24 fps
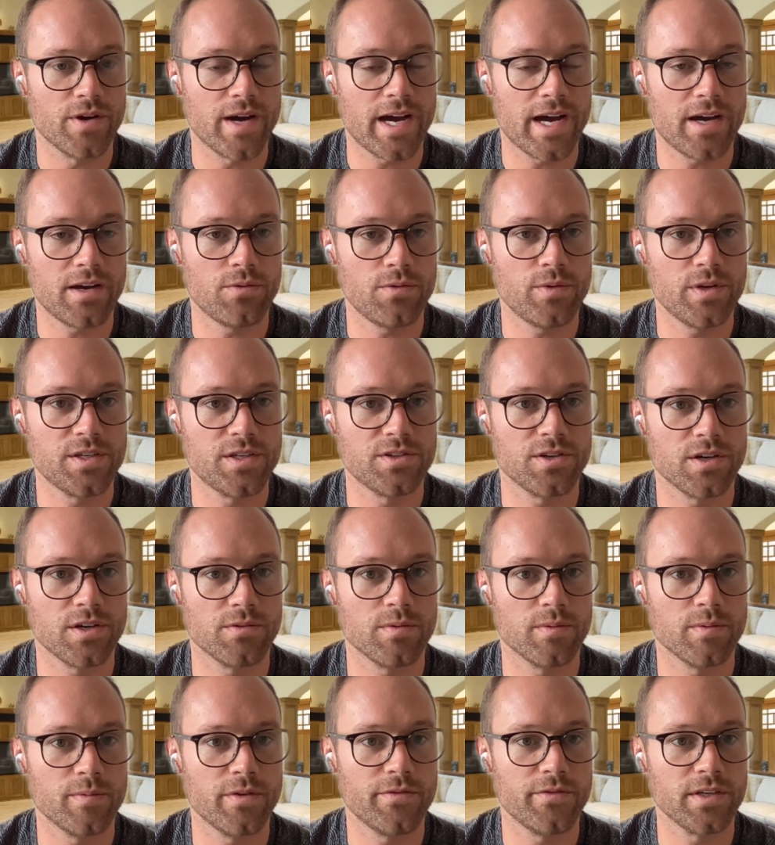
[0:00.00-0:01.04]
So how do
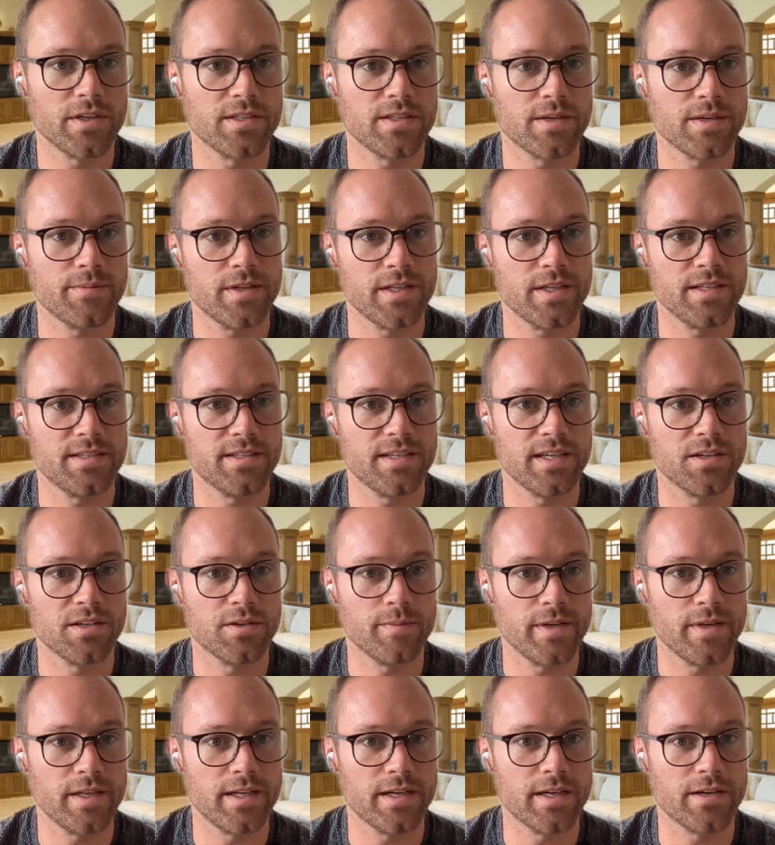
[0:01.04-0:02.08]
we start removing some of
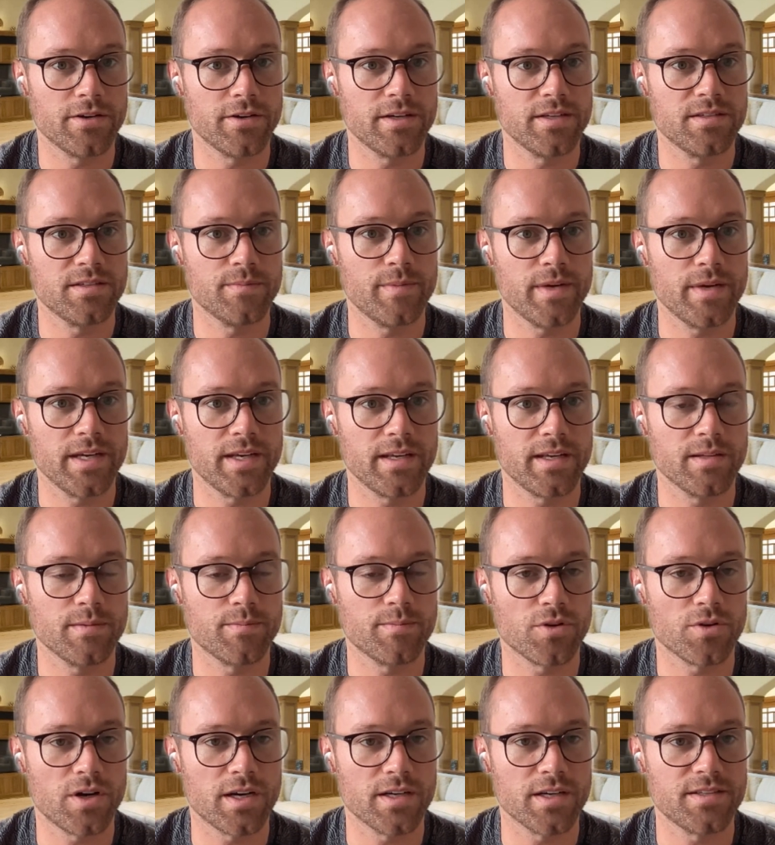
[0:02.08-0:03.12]
these intermediaries and
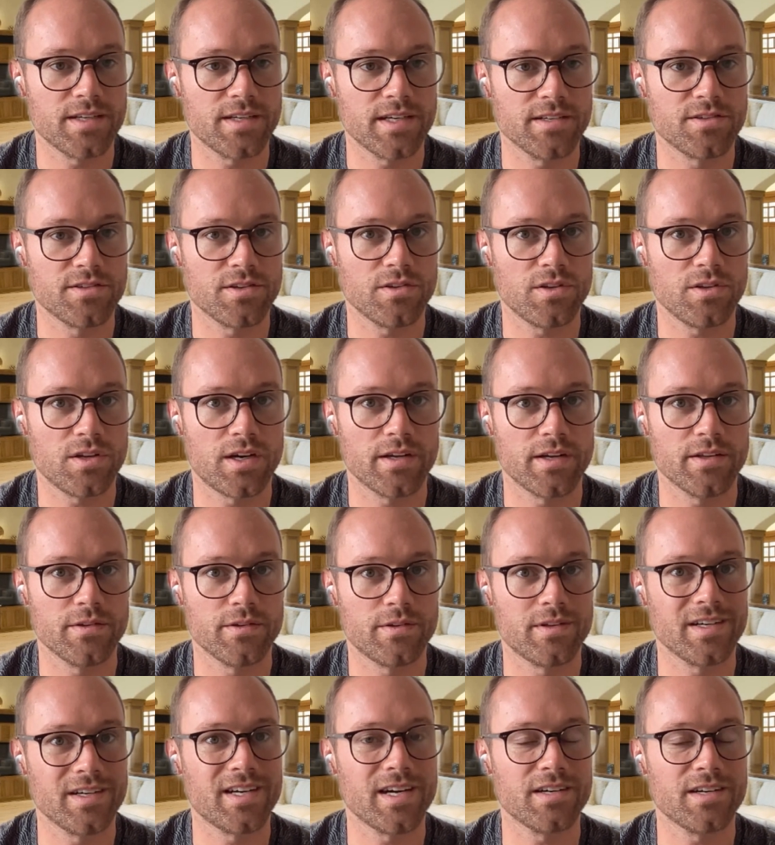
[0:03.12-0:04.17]
making the process
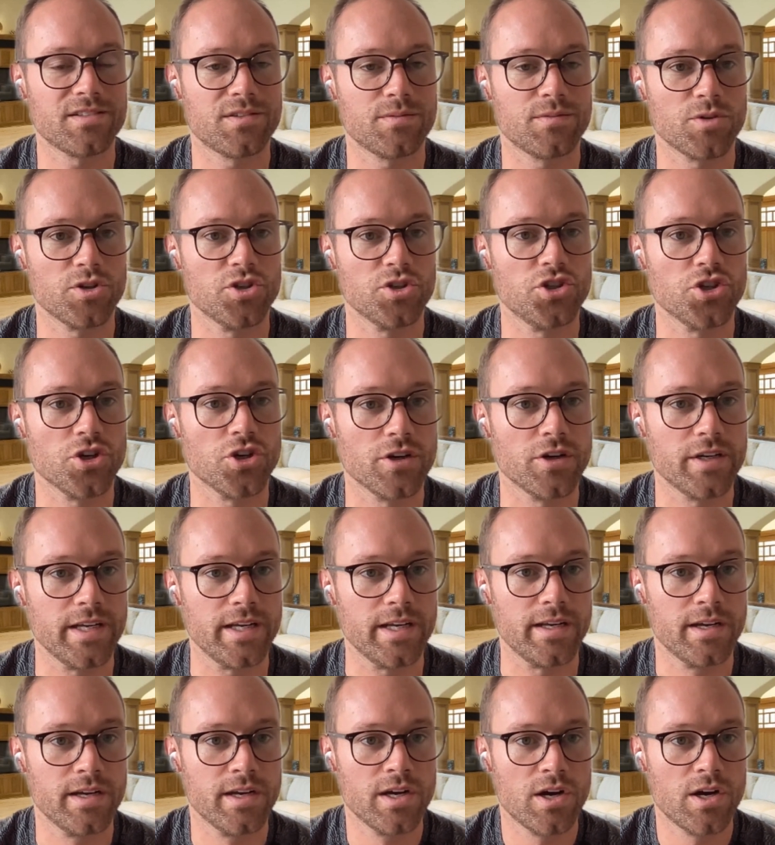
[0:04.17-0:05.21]
the customer
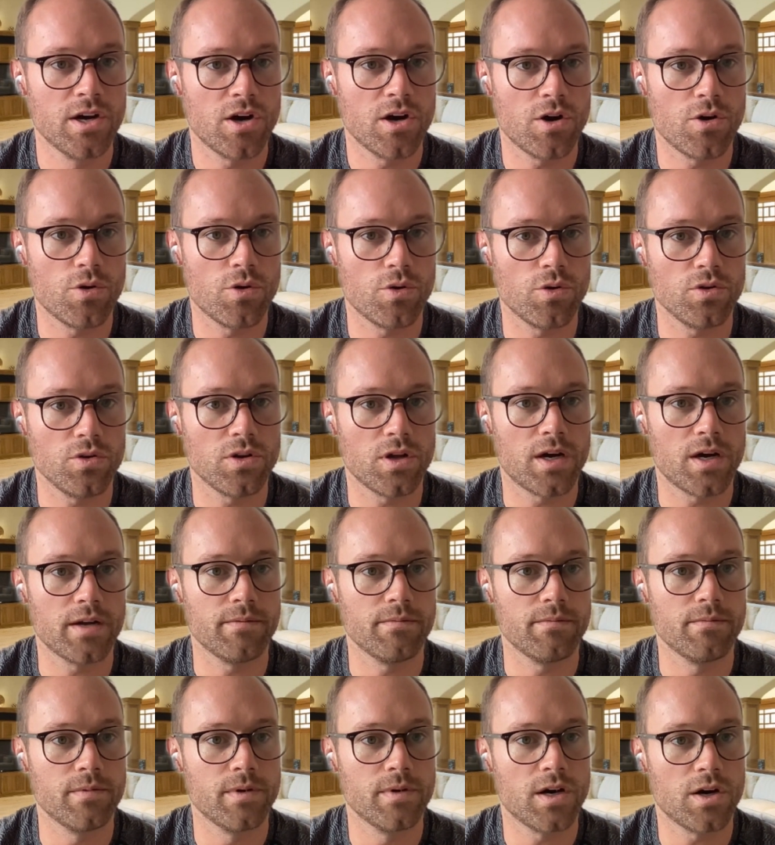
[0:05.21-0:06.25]
journey a
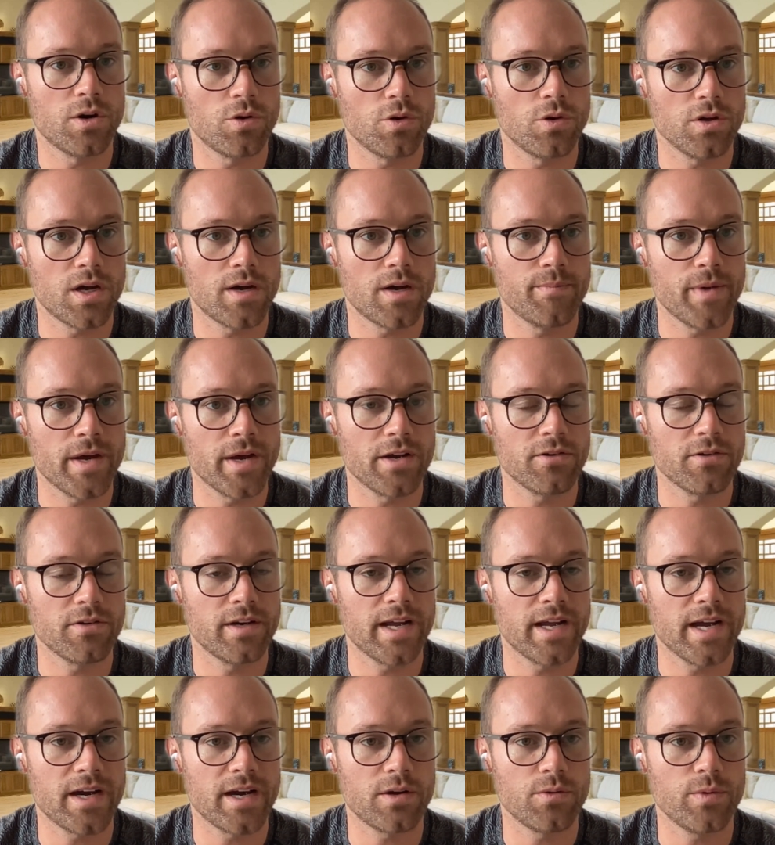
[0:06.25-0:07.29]
whole lot
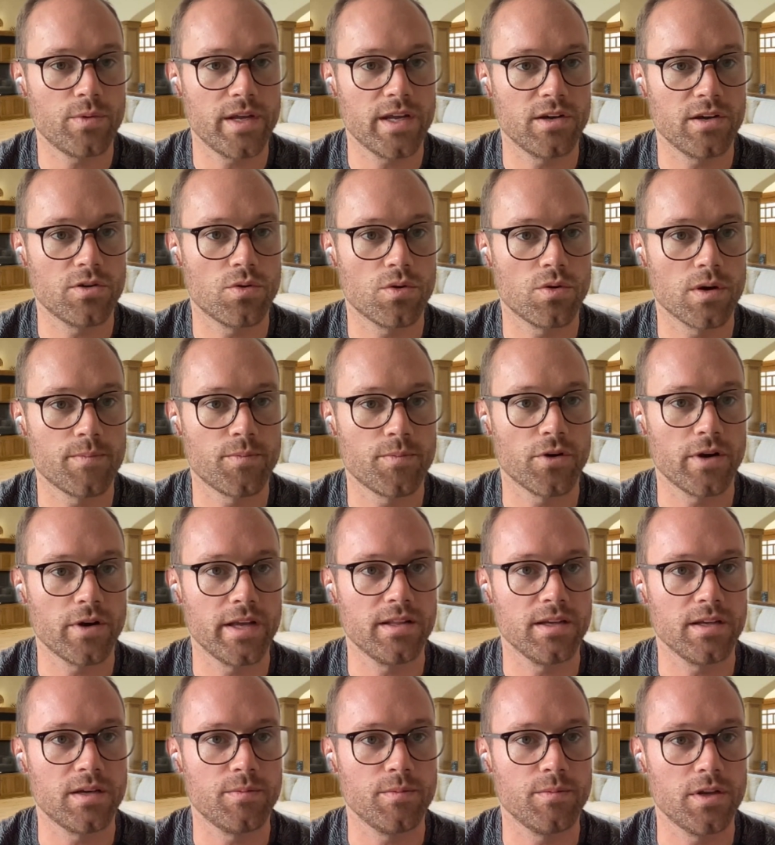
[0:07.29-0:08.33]
better? And how do we
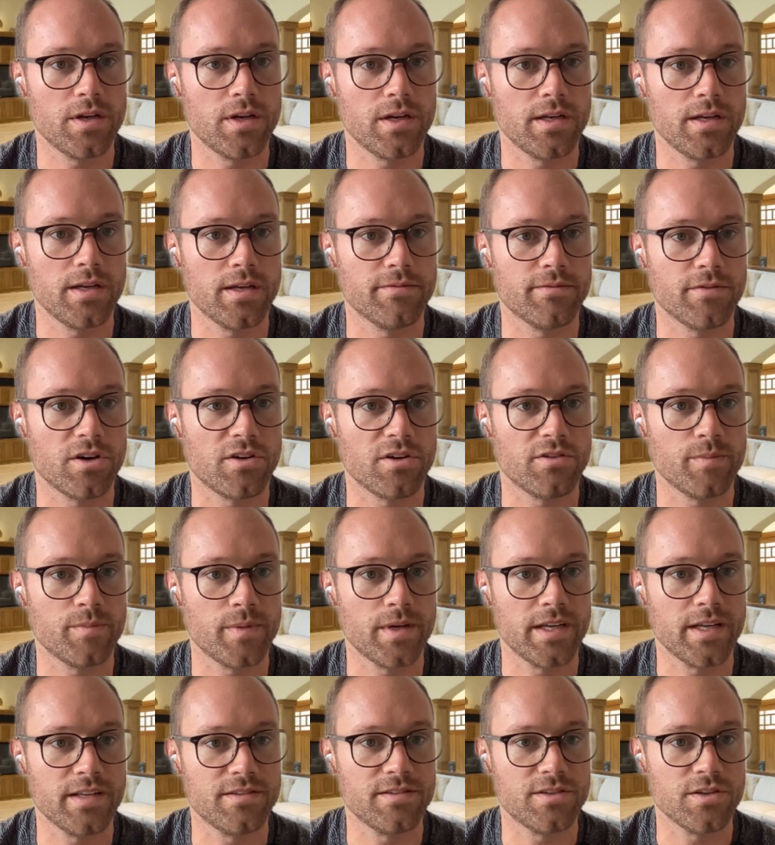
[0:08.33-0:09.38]
incorporate the community
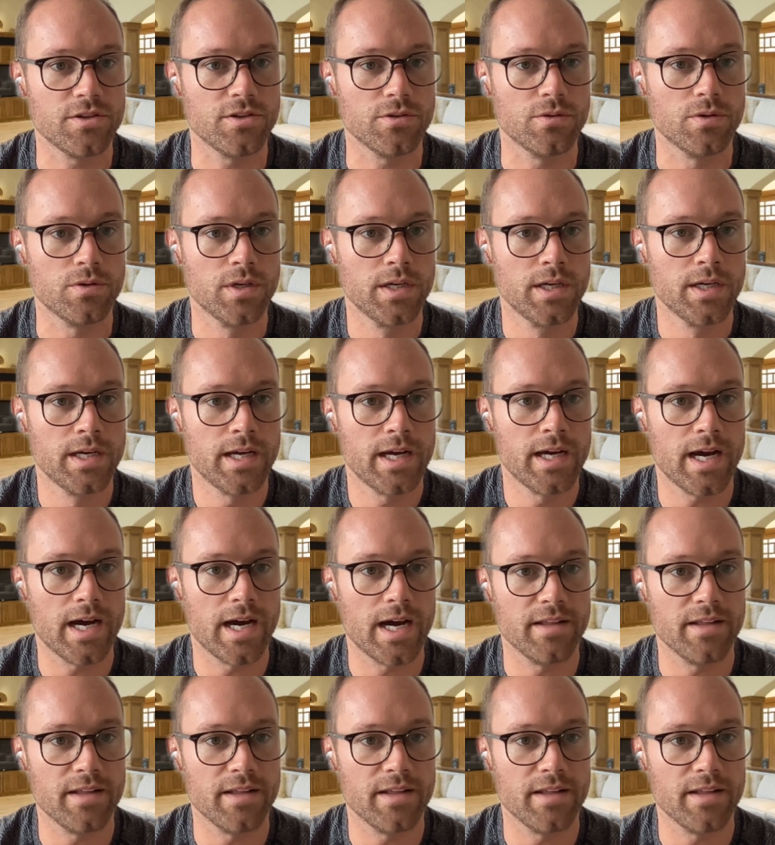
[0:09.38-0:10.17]
involvement into